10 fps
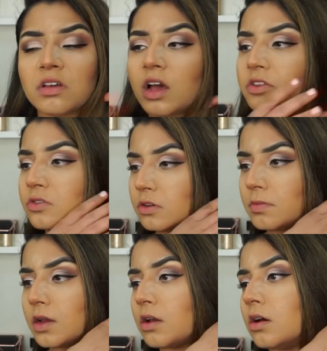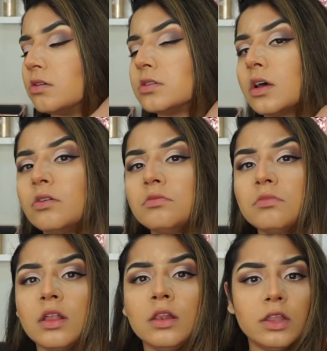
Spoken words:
I took my curls out and